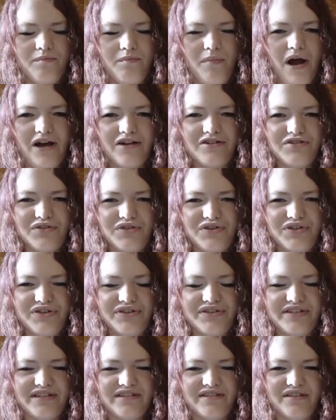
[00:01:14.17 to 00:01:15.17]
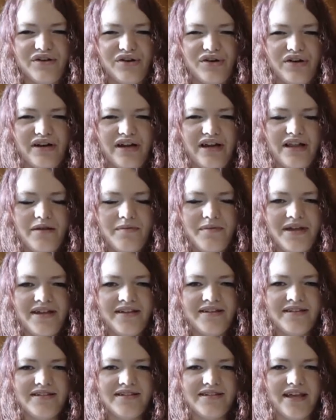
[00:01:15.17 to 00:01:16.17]
modules and your
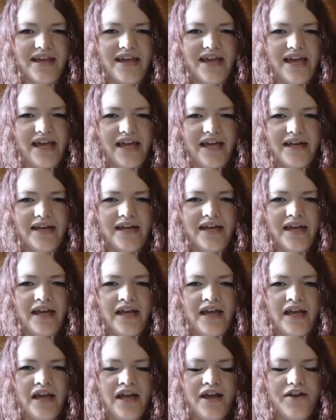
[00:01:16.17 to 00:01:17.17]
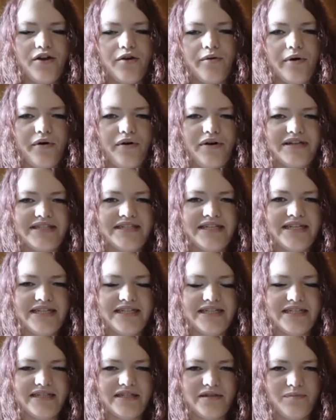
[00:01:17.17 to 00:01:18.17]
elements, and your request
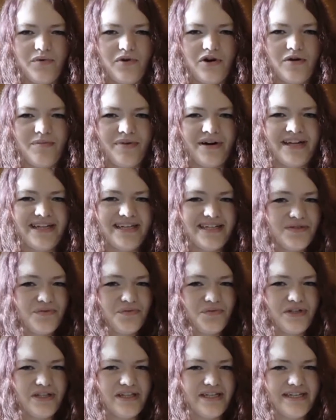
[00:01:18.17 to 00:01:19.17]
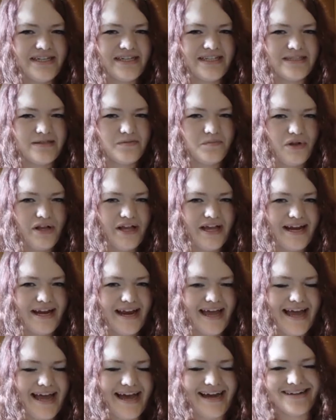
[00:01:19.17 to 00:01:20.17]
citizen support, but it doesn't really explain
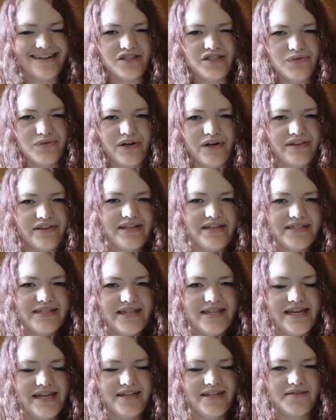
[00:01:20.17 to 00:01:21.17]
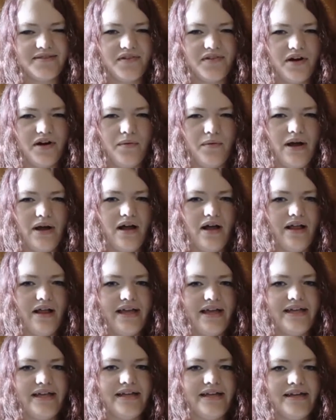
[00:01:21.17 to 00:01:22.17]
how to do all these things very well,
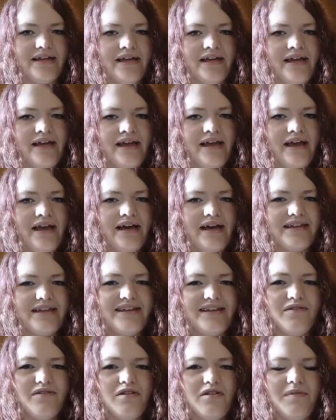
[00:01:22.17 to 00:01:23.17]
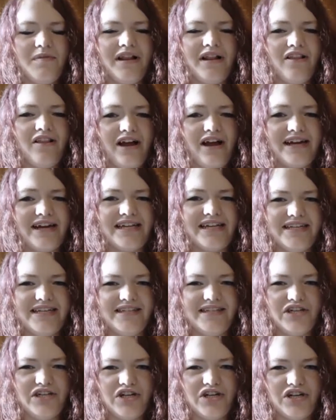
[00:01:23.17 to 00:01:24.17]
and I thought it would have been a lot
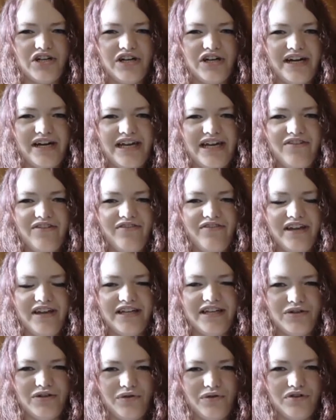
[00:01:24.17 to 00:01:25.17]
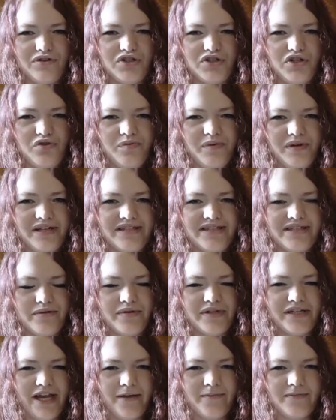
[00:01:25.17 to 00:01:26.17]
easier if it had told you, because there
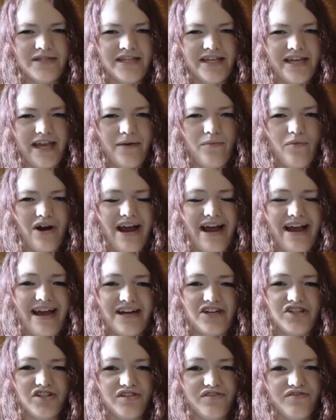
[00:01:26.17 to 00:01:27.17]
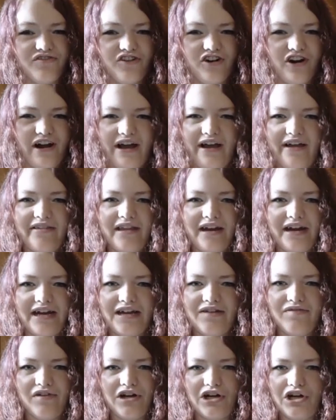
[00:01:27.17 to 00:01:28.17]
were times in the game where I actually forgot that I
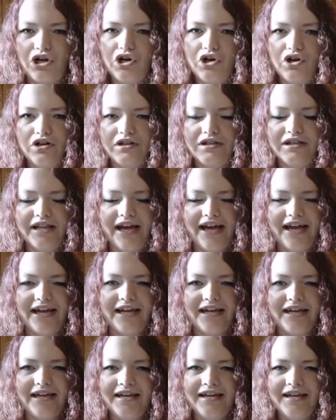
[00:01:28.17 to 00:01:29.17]
even could, like,